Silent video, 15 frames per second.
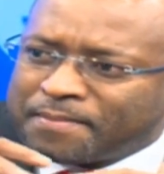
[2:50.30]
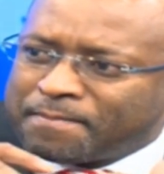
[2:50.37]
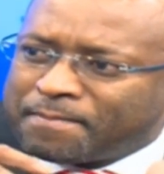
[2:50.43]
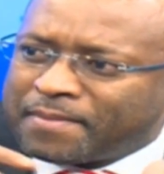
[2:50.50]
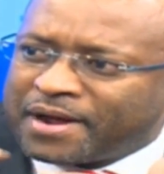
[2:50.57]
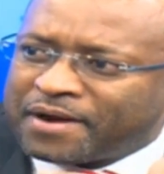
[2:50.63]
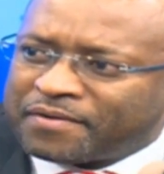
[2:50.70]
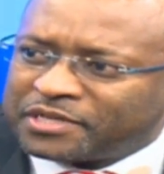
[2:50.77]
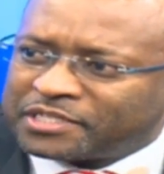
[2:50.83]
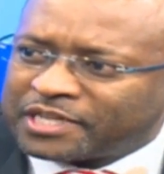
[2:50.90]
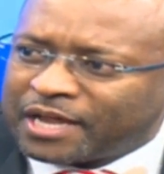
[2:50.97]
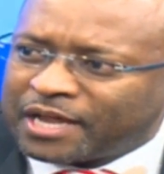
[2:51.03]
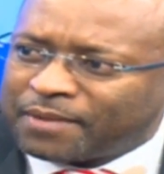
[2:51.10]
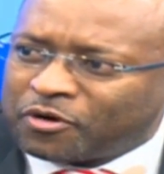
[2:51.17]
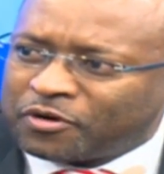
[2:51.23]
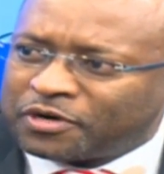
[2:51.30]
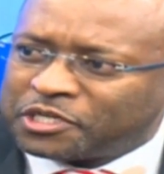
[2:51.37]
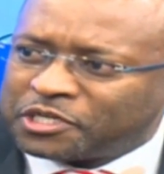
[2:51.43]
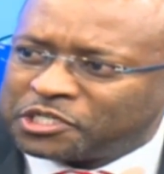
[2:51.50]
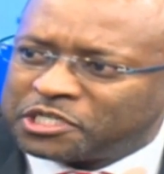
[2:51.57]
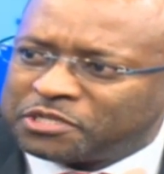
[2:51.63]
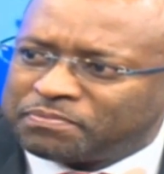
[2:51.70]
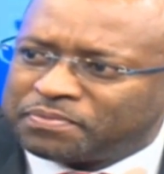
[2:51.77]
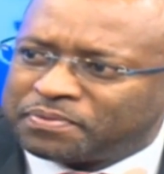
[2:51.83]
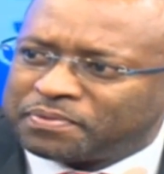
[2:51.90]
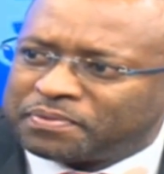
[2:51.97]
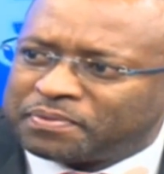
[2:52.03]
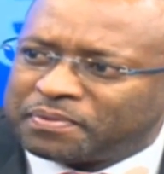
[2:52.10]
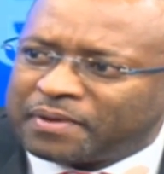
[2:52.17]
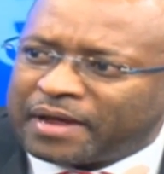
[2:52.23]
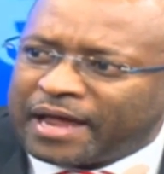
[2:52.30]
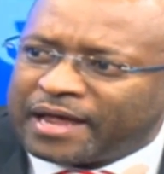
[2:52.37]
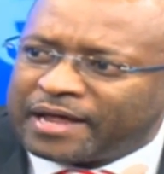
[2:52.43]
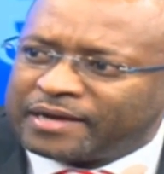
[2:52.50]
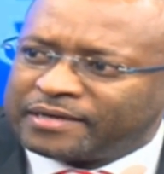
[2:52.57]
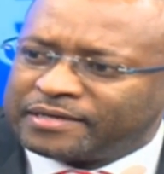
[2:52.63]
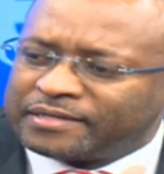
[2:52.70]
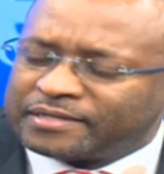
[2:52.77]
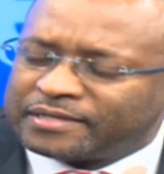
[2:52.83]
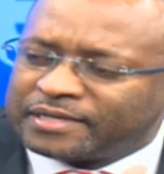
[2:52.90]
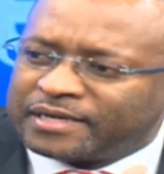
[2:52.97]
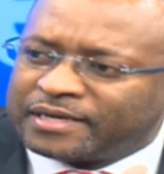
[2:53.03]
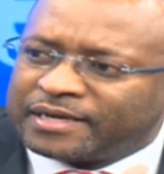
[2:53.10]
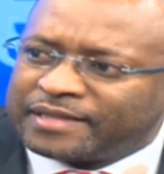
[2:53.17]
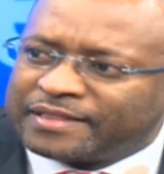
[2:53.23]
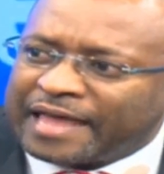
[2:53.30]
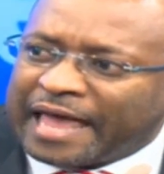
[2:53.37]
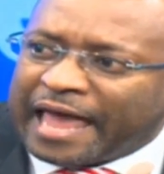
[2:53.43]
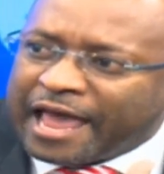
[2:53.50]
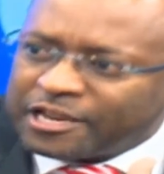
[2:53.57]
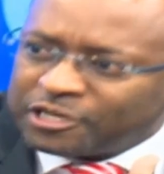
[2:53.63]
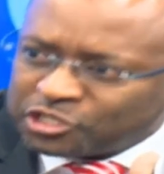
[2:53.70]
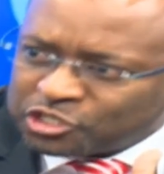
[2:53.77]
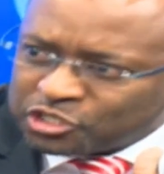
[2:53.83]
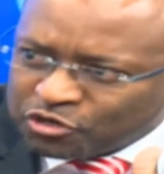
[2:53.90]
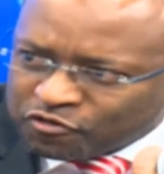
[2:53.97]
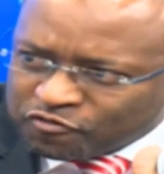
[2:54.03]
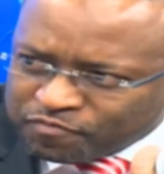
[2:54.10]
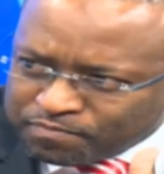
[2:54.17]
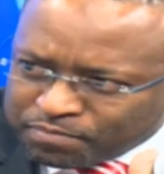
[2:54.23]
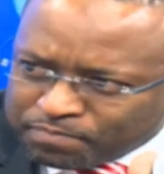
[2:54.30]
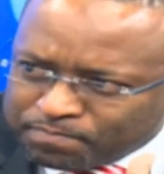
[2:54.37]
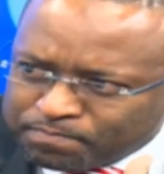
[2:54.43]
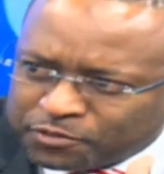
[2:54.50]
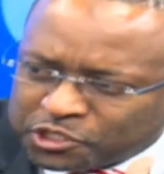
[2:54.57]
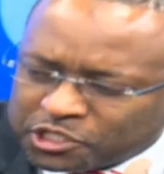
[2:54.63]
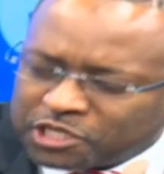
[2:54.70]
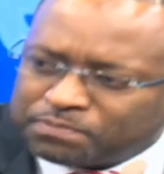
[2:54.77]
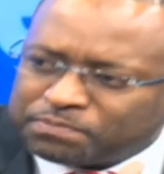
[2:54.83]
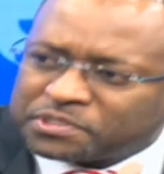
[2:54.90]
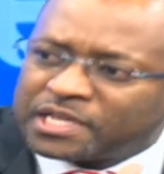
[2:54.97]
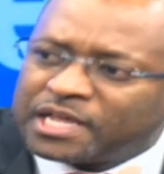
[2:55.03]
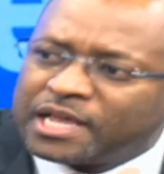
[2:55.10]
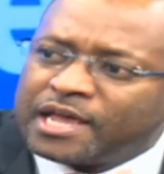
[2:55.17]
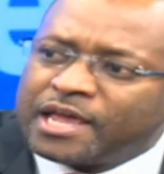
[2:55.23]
maritime ownership and the entry of ships